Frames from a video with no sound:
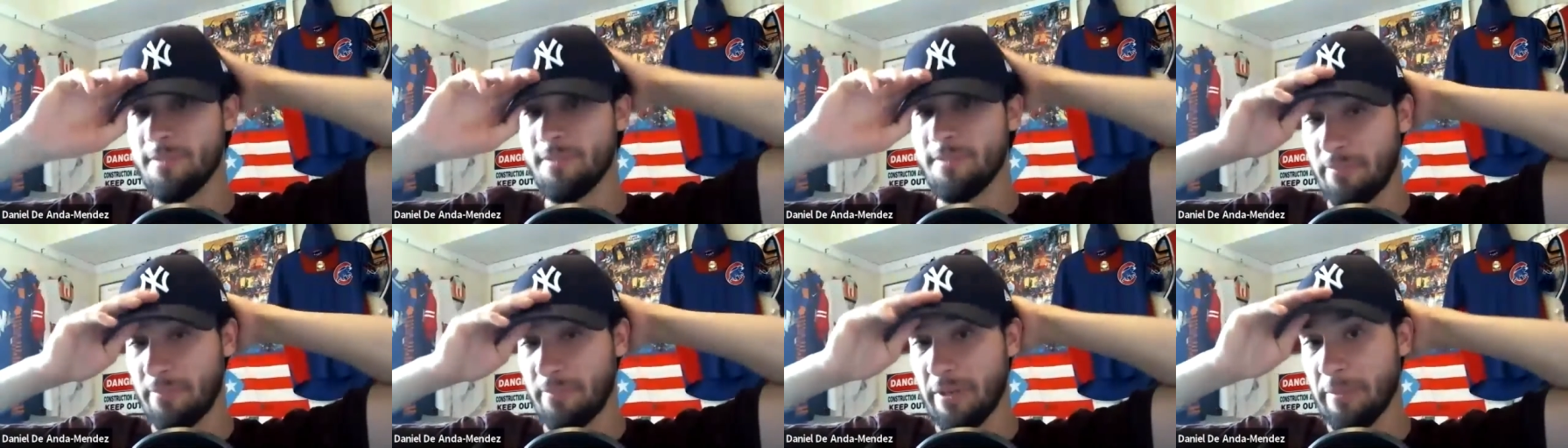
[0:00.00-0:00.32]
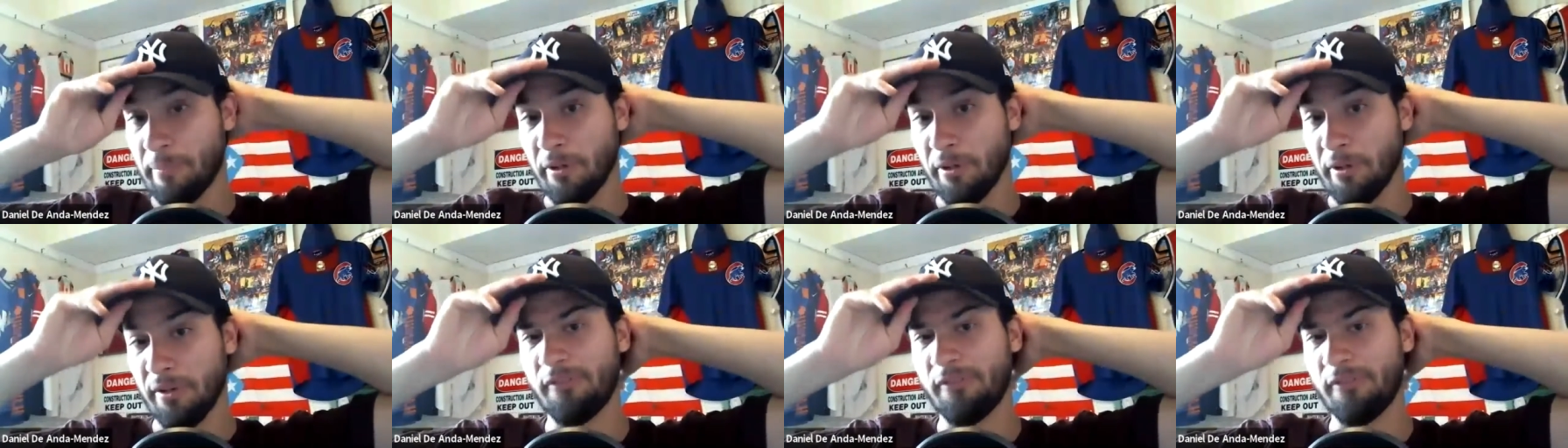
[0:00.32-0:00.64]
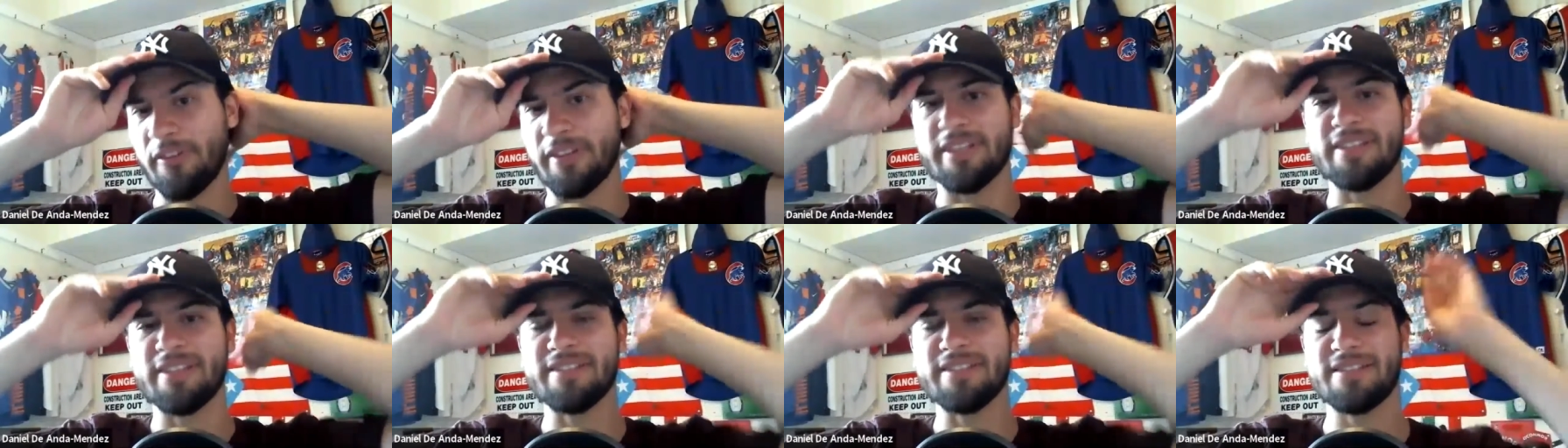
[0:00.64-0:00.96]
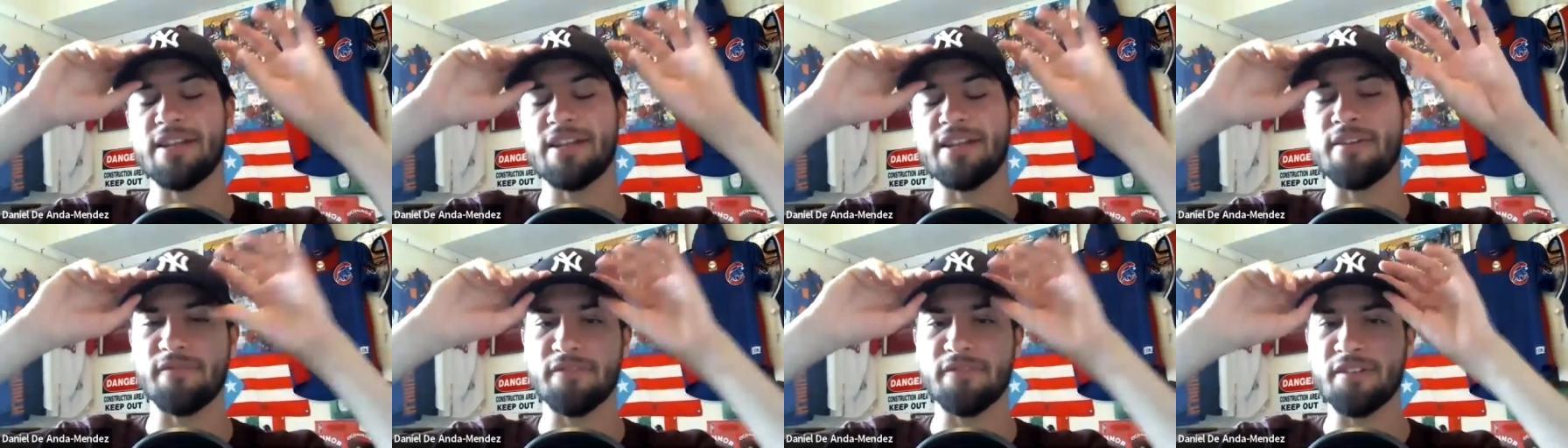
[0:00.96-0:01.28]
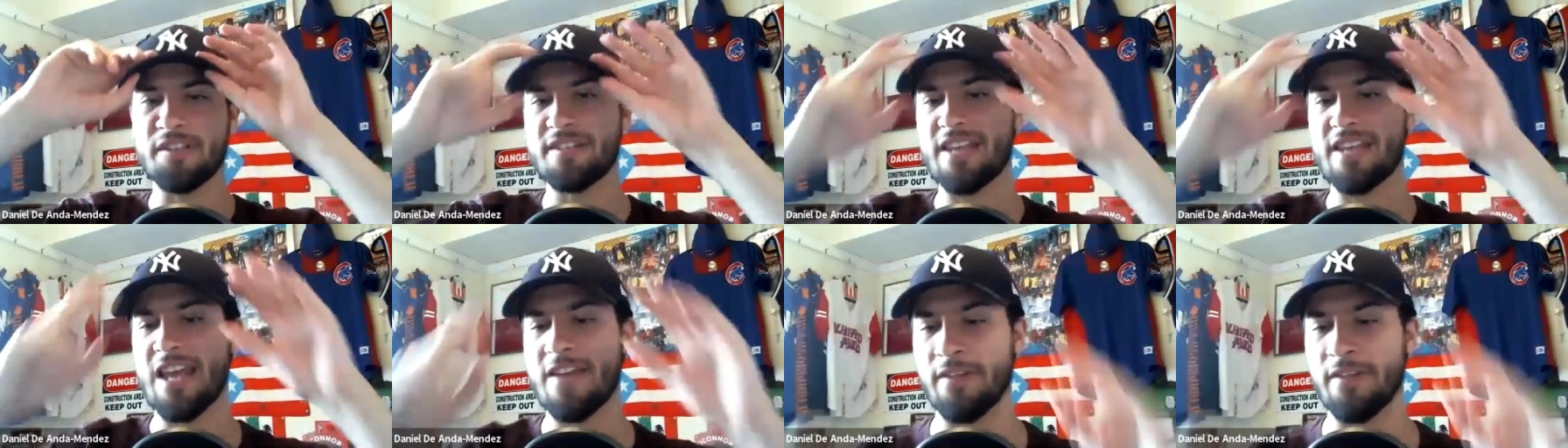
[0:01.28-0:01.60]
to be perfect instead of
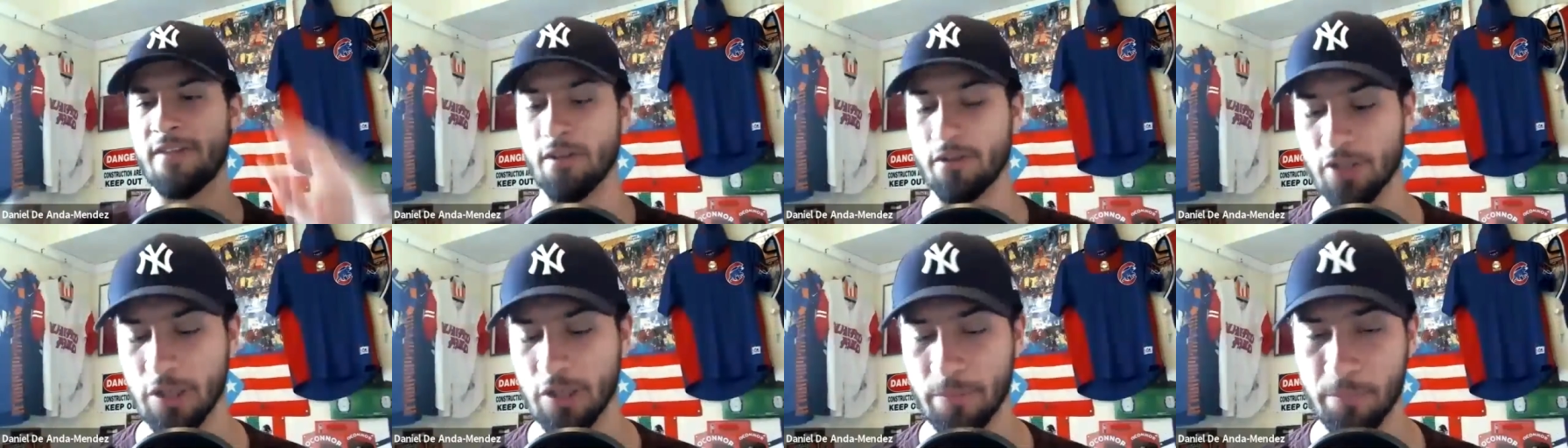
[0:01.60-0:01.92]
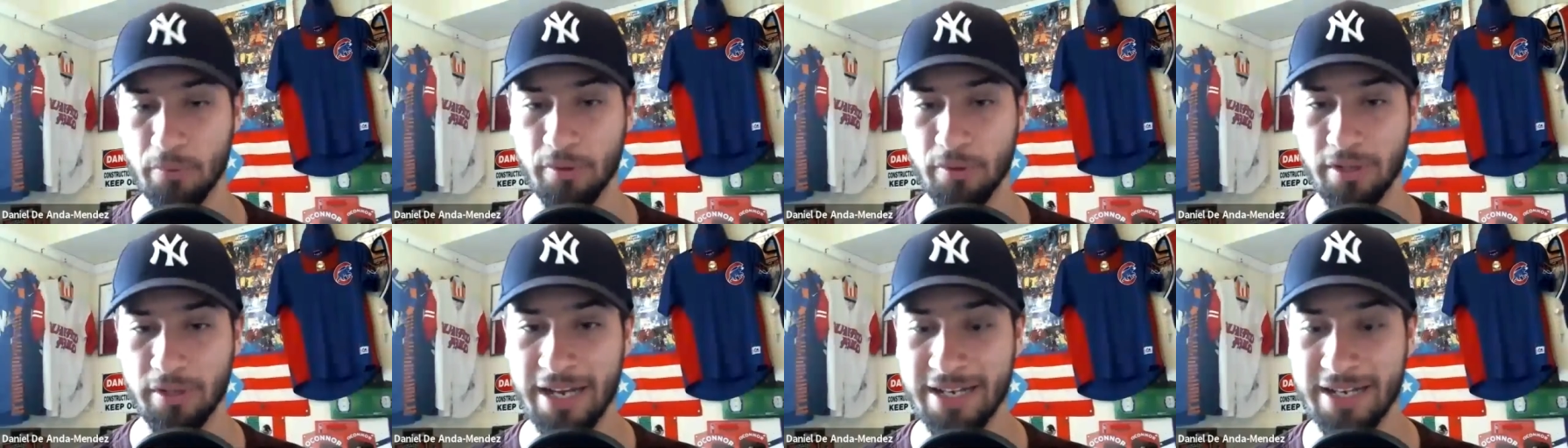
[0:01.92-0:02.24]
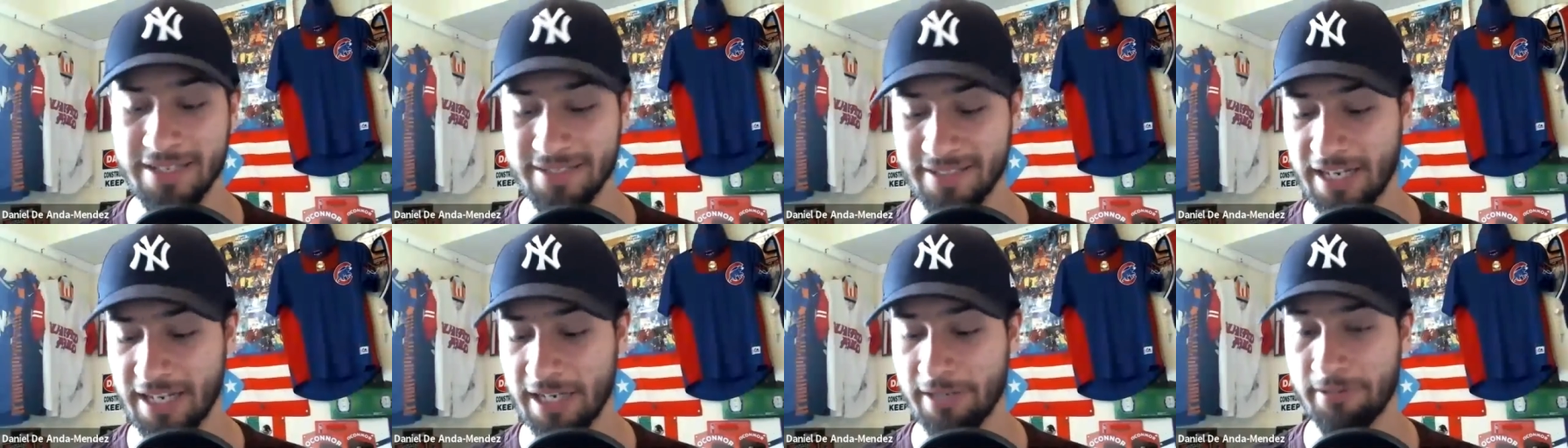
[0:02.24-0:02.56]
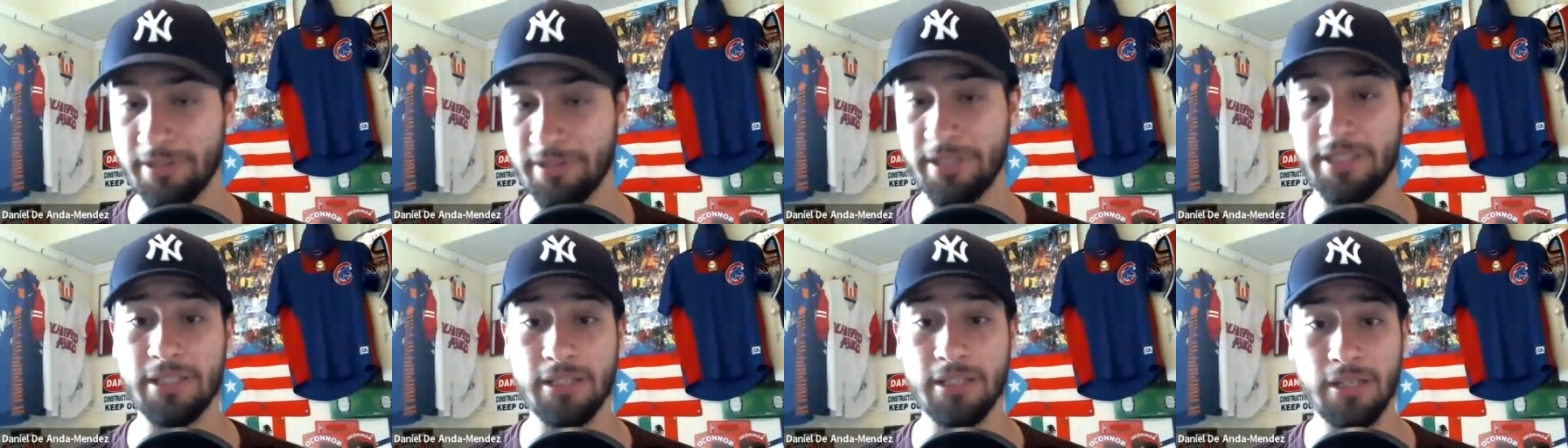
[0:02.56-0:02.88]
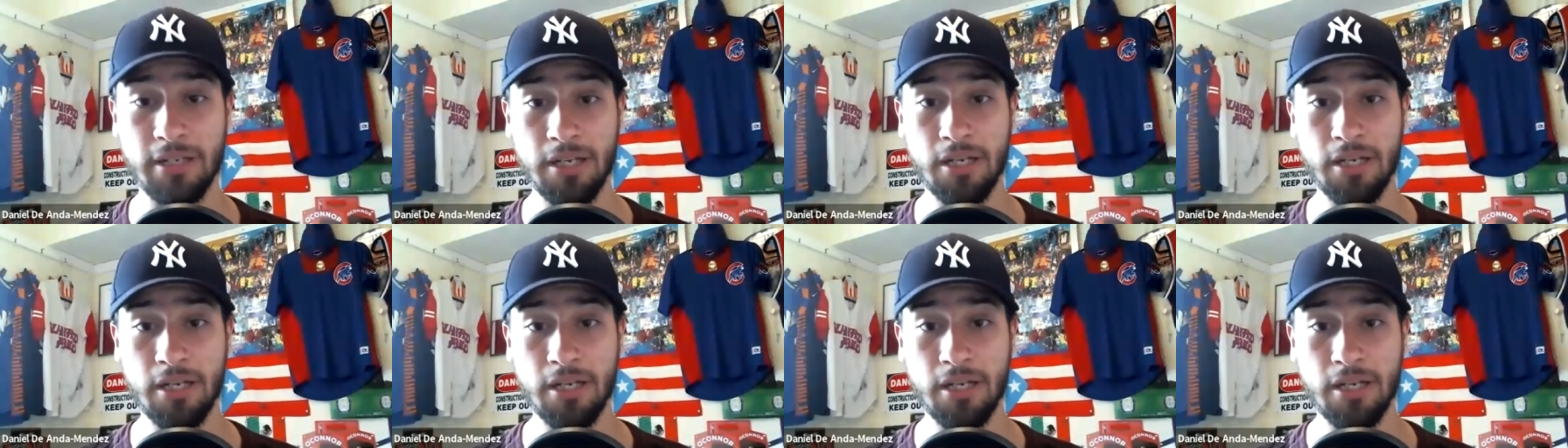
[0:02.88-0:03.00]
just having a couple guys carry it.